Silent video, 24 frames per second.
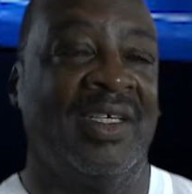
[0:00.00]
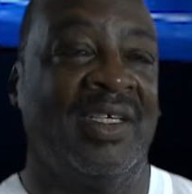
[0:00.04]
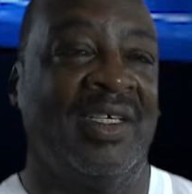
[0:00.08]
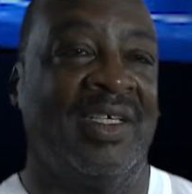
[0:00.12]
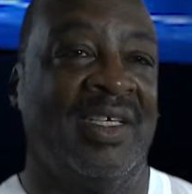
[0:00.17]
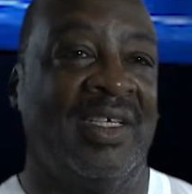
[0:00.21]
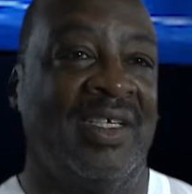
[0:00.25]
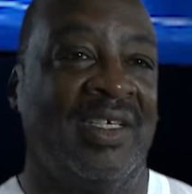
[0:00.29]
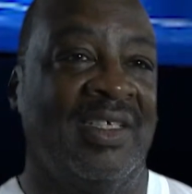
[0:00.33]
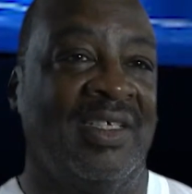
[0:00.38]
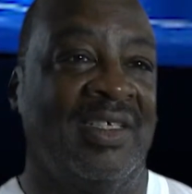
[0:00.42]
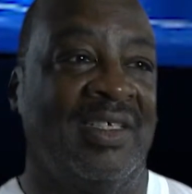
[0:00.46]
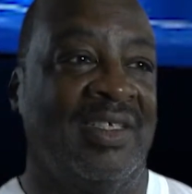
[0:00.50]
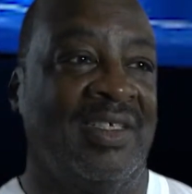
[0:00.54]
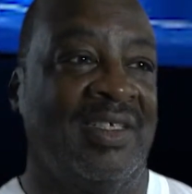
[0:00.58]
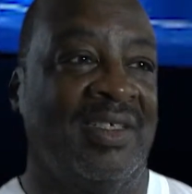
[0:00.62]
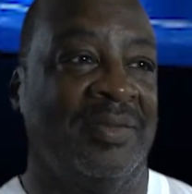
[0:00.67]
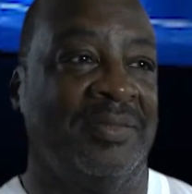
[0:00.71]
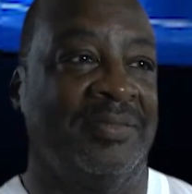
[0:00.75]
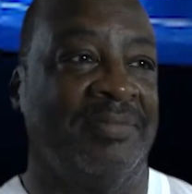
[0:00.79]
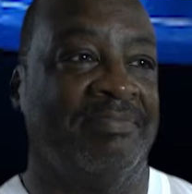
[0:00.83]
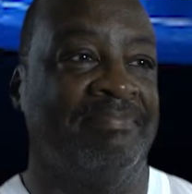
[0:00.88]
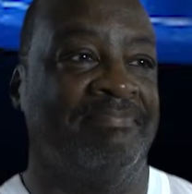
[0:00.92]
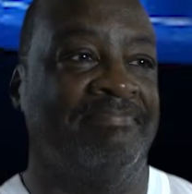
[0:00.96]
And
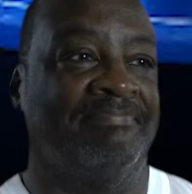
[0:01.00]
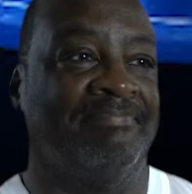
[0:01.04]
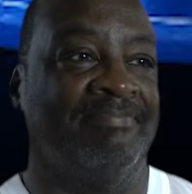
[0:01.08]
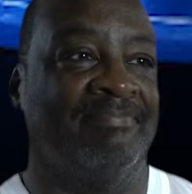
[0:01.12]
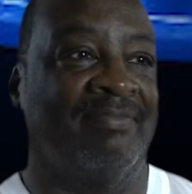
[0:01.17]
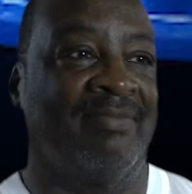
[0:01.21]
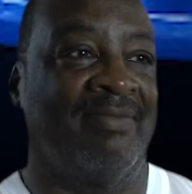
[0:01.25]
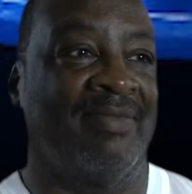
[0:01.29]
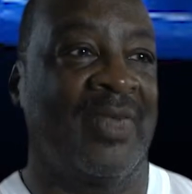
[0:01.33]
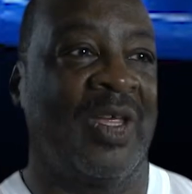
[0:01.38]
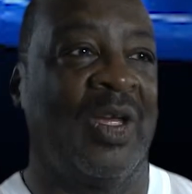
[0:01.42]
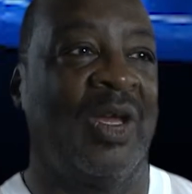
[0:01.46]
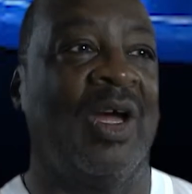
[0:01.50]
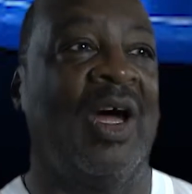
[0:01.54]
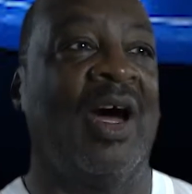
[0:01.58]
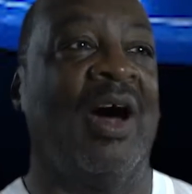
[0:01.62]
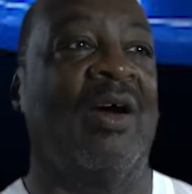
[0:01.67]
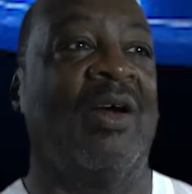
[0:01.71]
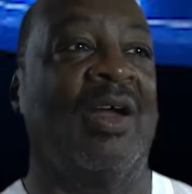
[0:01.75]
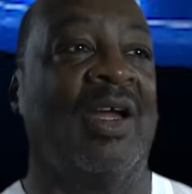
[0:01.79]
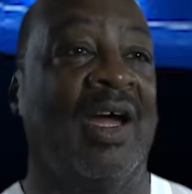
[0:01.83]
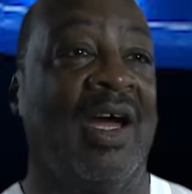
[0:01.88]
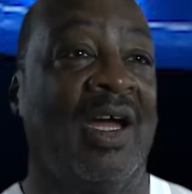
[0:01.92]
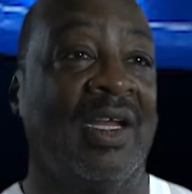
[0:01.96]

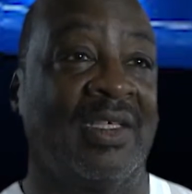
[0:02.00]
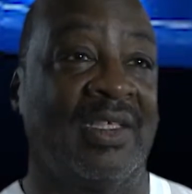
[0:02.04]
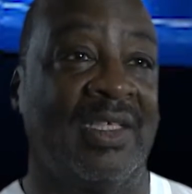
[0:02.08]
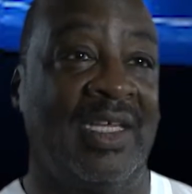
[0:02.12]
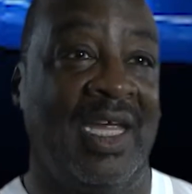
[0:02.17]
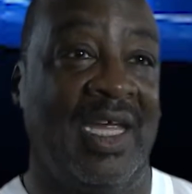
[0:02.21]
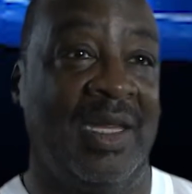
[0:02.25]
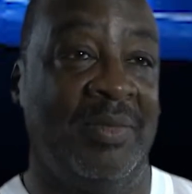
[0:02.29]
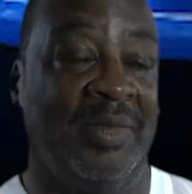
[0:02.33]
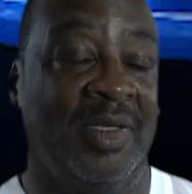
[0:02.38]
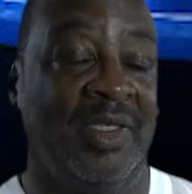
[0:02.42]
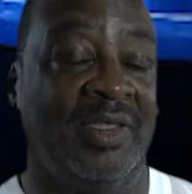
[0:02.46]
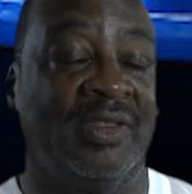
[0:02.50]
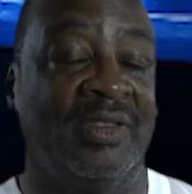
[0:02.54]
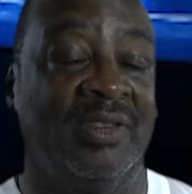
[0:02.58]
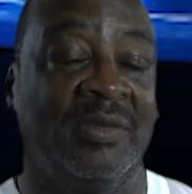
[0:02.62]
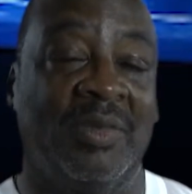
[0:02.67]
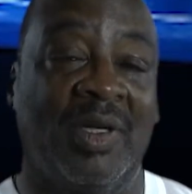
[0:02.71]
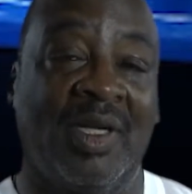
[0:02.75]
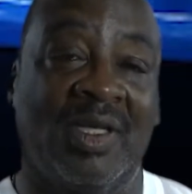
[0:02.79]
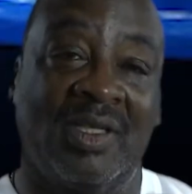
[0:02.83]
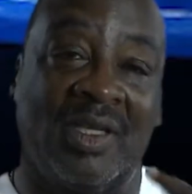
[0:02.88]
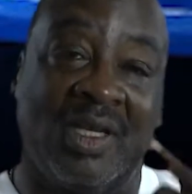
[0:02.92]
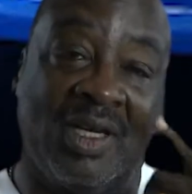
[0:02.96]
how God came into
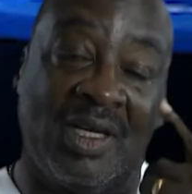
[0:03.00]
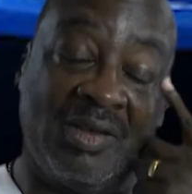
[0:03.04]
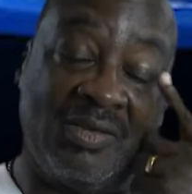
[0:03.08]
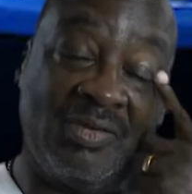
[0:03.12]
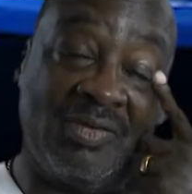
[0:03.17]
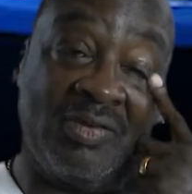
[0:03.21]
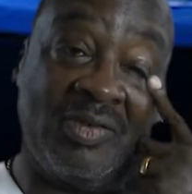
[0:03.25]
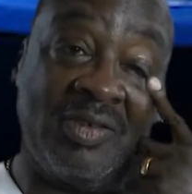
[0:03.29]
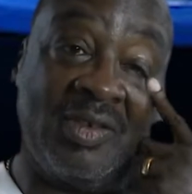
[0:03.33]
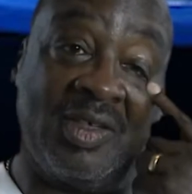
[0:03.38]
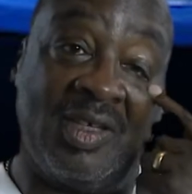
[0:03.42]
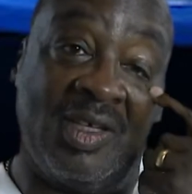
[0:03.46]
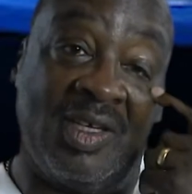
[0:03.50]
my life,